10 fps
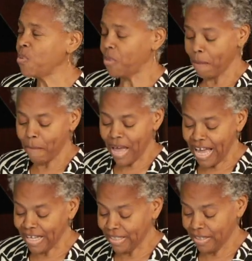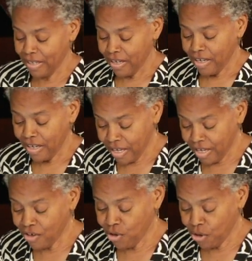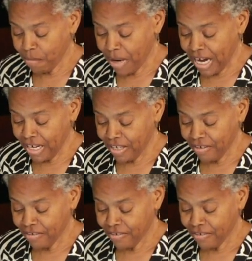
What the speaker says: the bass in your body.